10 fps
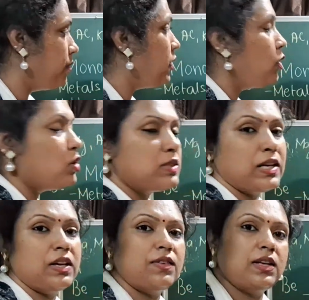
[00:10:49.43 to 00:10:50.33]
The notes
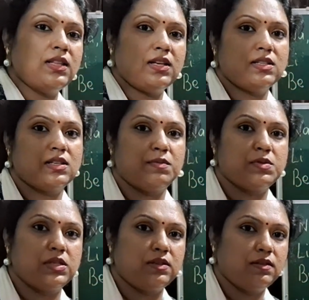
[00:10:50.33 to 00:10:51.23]
are given in the
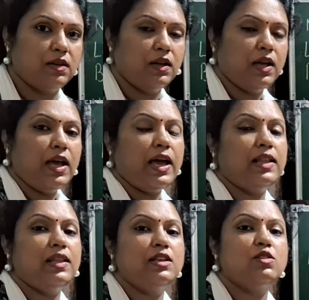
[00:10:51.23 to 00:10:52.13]
description,
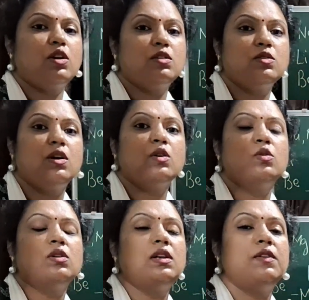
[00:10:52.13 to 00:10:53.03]
and there is also a
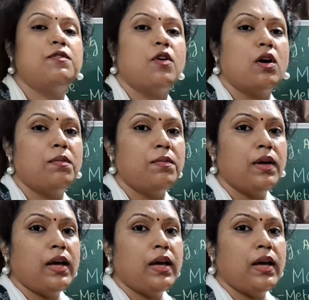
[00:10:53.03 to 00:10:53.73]
Google form